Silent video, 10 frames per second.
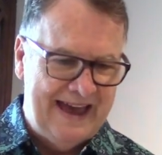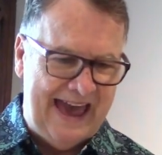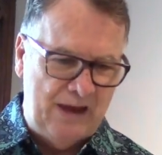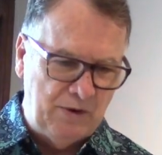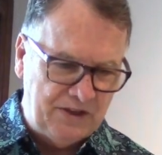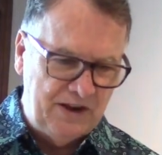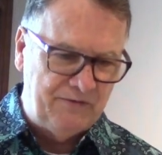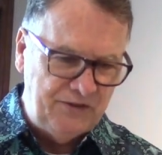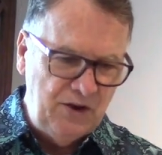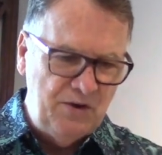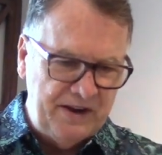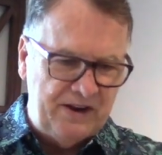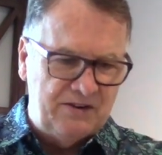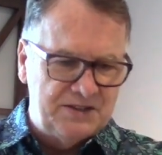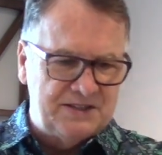And within a few
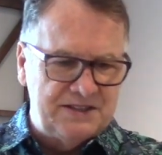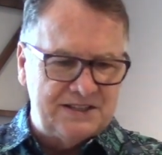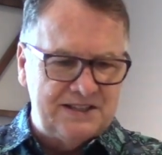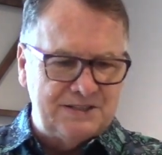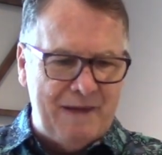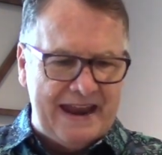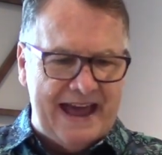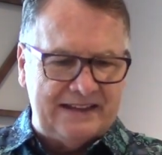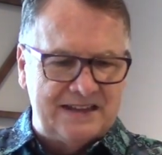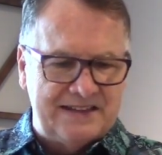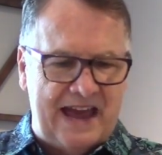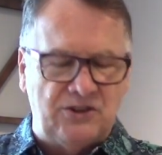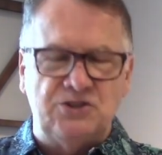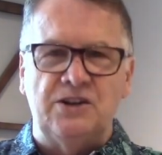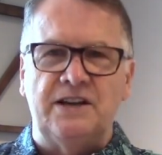years, this, this man
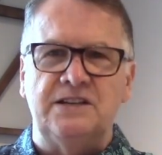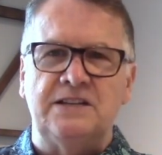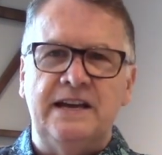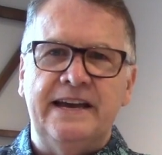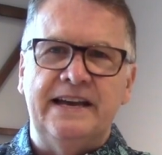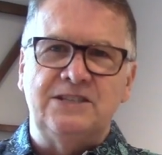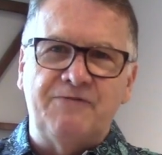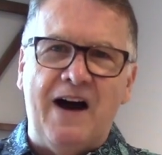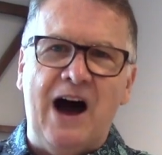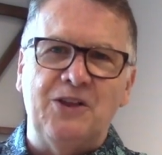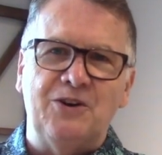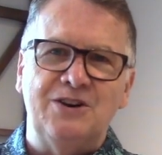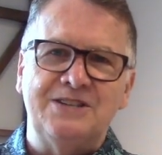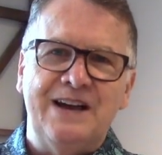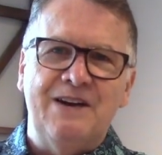Alexander took his, his
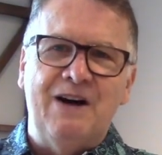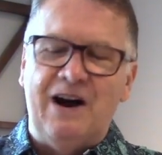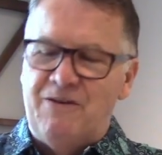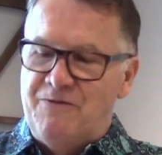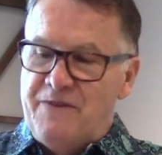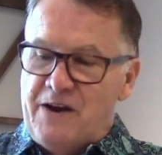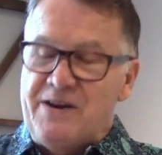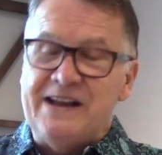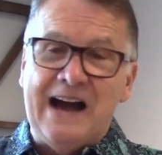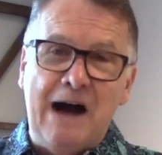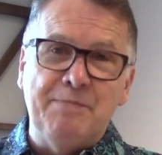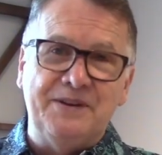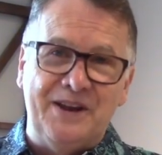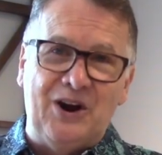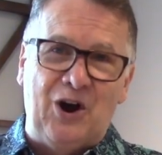father's uh, very
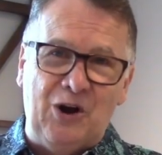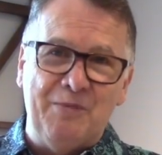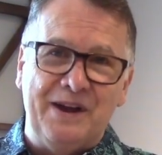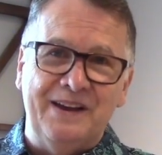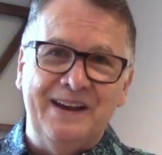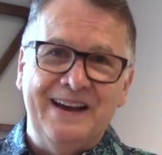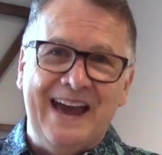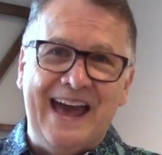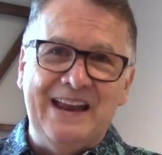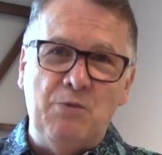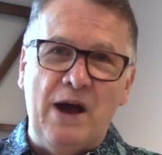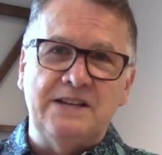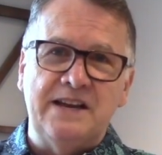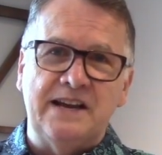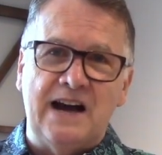competent army and he
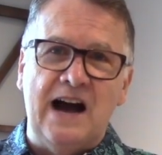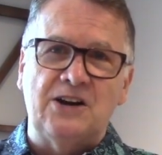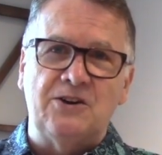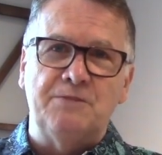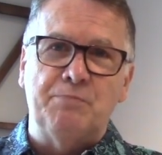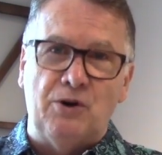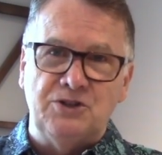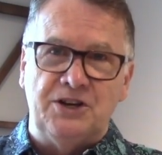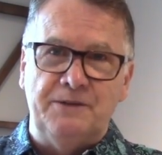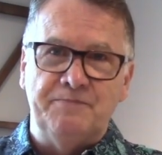went and he conquered Persia,